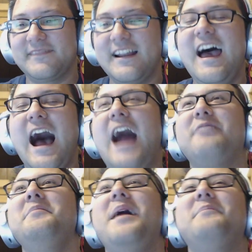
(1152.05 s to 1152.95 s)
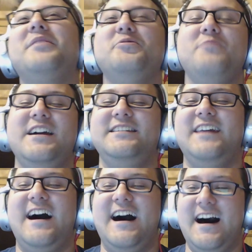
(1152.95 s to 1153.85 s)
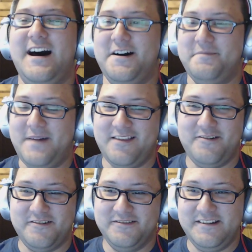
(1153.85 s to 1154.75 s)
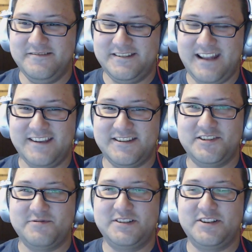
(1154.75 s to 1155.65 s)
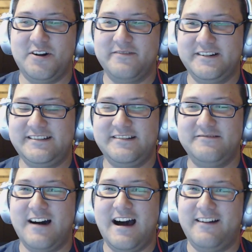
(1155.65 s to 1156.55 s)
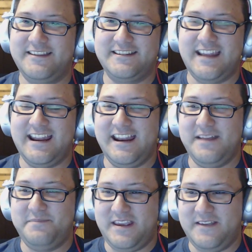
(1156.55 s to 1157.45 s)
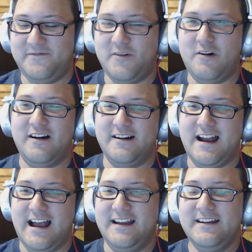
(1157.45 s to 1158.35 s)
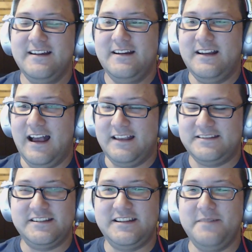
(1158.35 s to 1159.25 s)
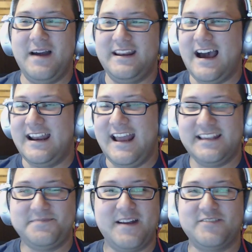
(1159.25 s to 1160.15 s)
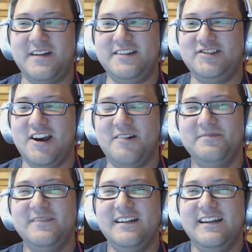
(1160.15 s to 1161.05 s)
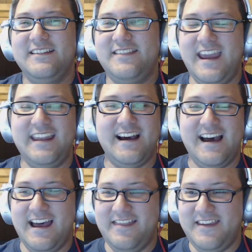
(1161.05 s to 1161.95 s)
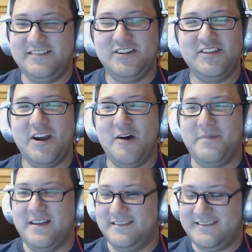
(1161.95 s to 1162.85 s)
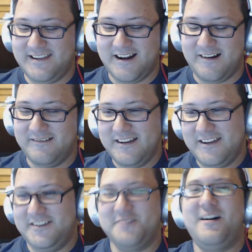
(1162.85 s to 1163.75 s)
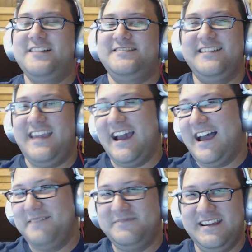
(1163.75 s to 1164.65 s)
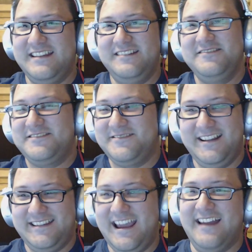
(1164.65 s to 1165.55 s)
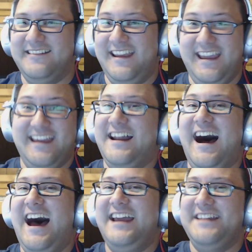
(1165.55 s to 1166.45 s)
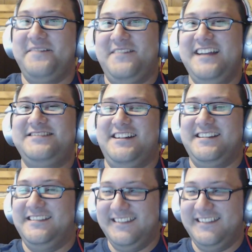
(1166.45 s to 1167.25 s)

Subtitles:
I remember when my local news station switched over to like the 1080p full or 16:9 aspect ratio. They'd do the opens. You're watching KIMT News 3 at 10 in high definition.